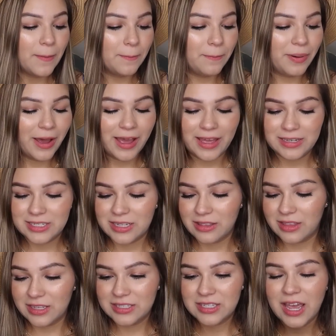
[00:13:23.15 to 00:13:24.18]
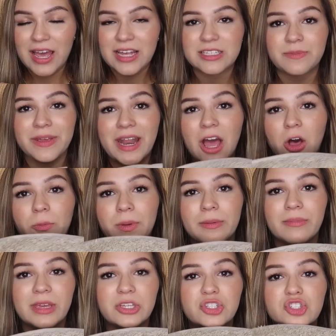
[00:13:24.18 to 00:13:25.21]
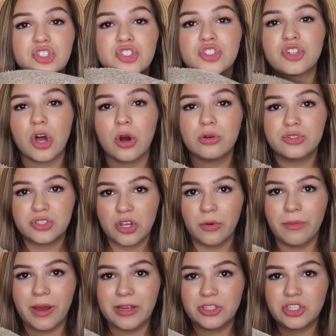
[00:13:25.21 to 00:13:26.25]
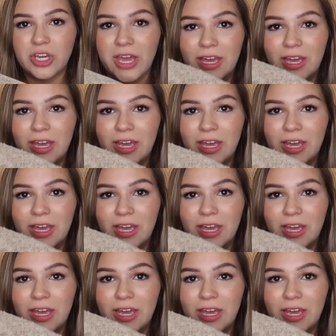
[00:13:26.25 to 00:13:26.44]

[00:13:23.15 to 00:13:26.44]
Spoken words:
But this has been helping me so, so much.